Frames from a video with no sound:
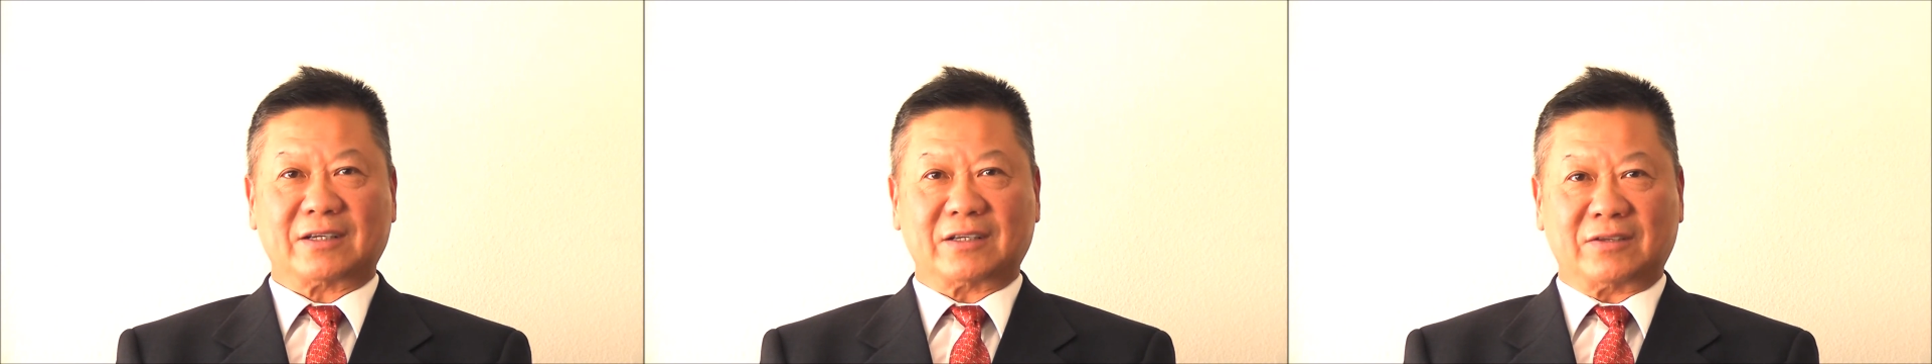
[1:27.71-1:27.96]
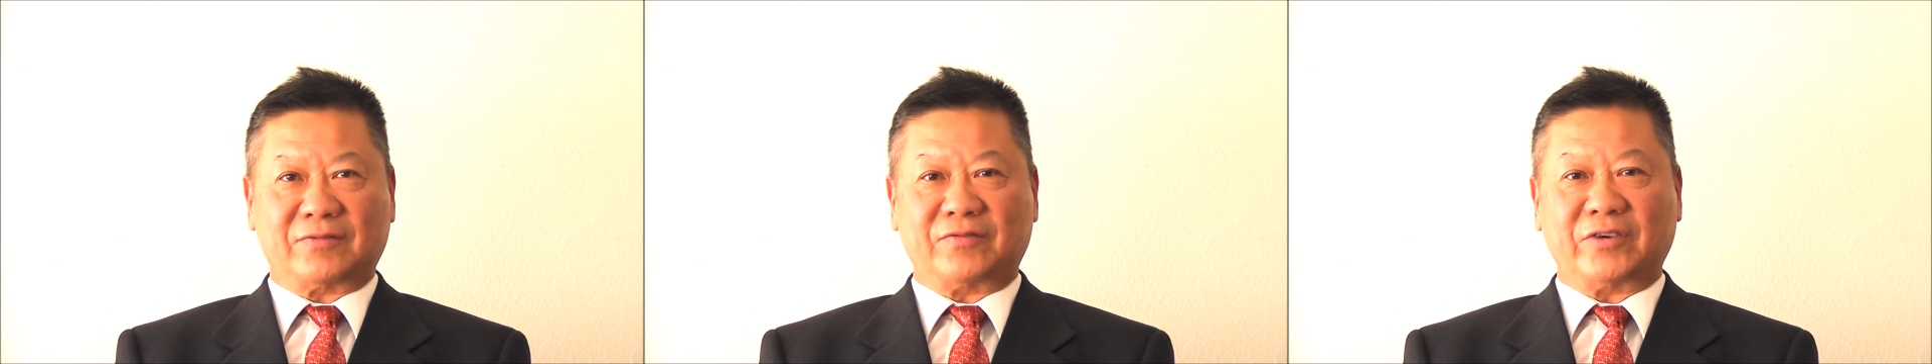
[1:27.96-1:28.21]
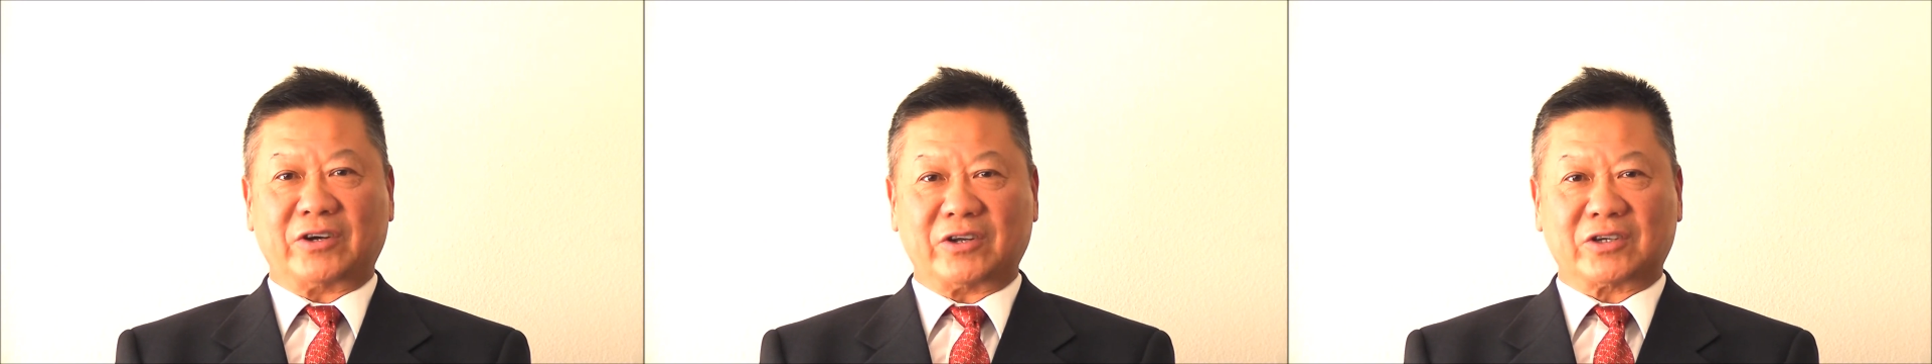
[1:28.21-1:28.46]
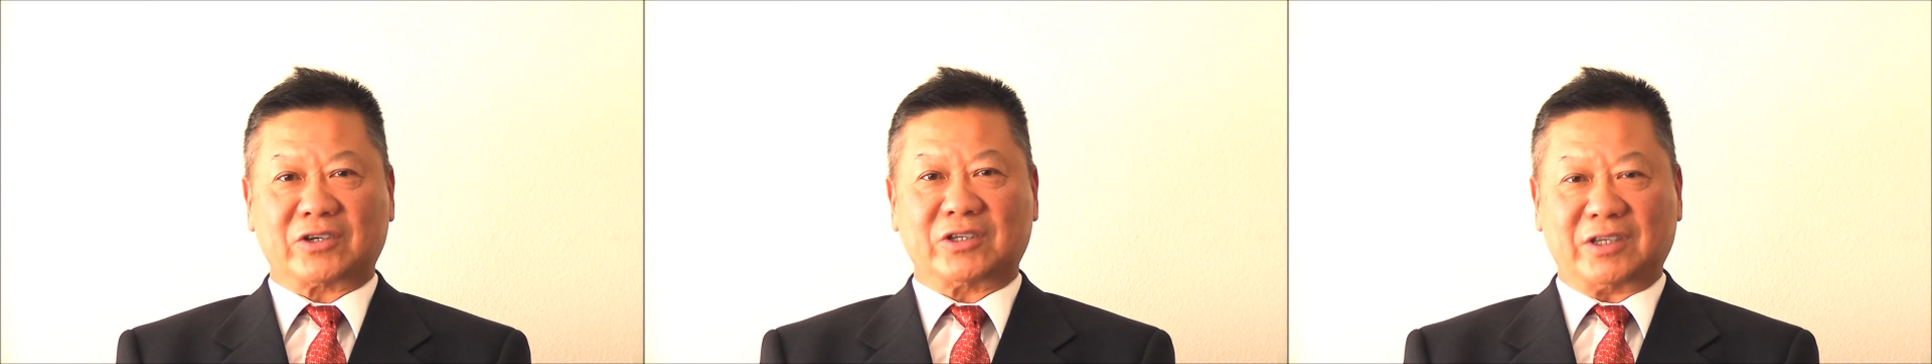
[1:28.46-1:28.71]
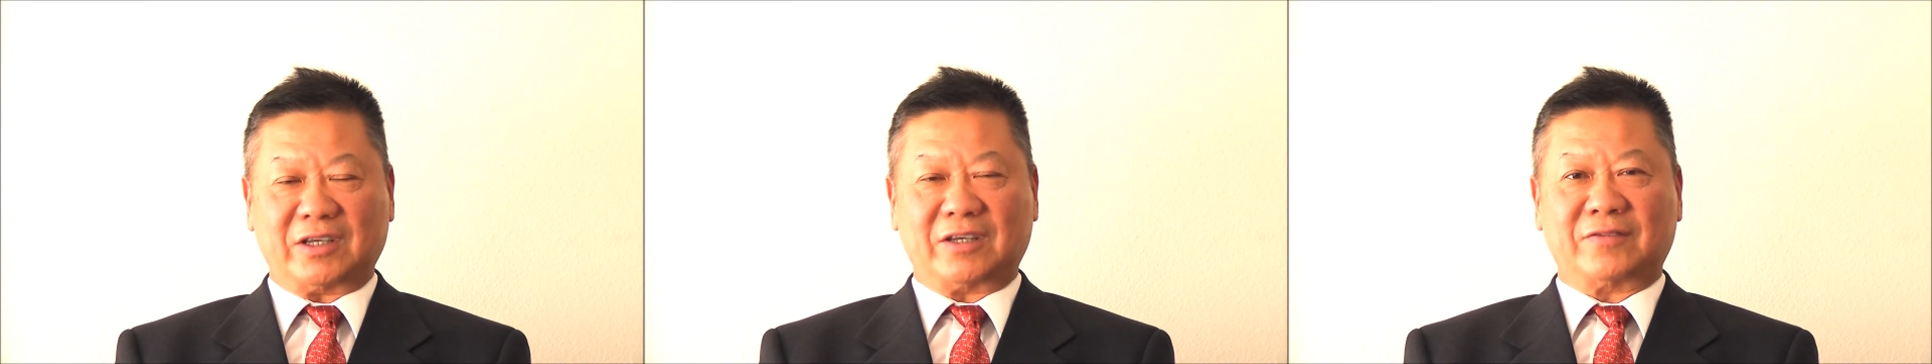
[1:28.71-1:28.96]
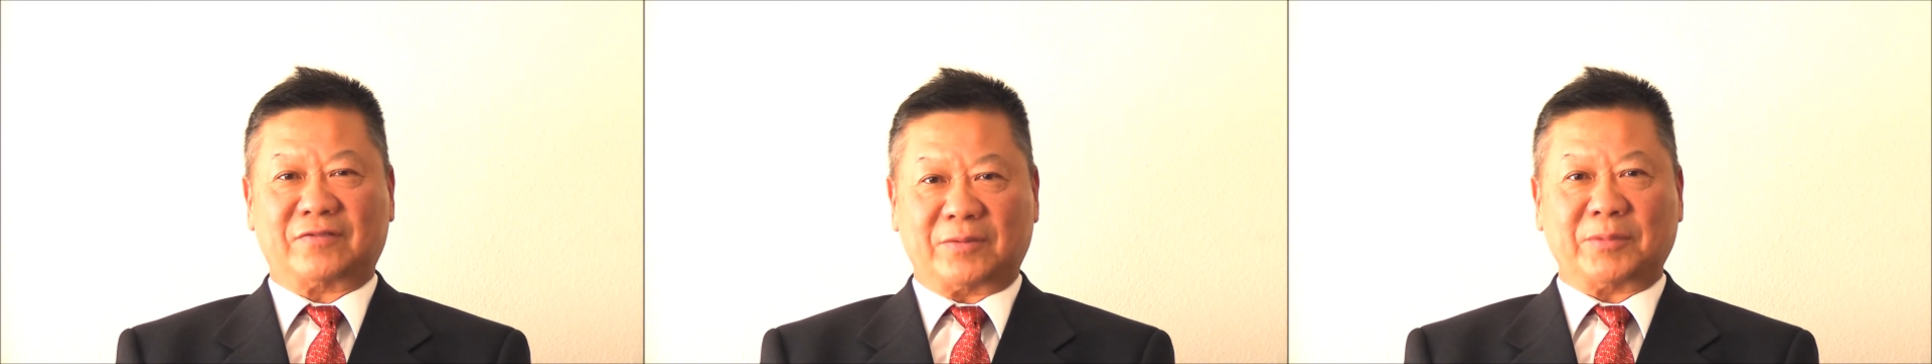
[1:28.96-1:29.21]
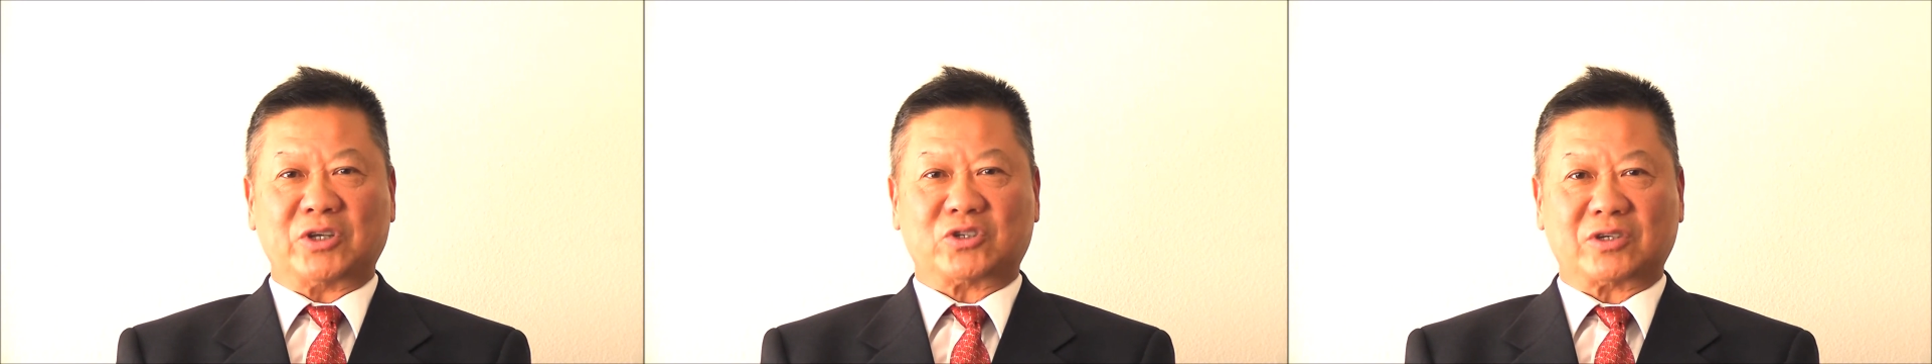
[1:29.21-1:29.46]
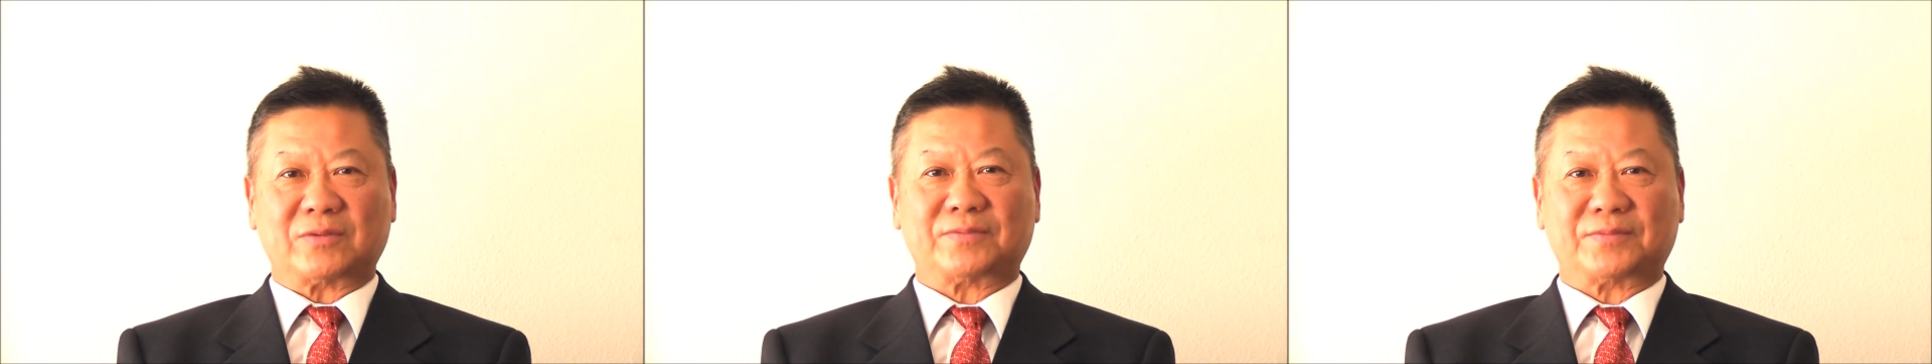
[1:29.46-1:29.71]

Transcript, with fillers: It's very good information.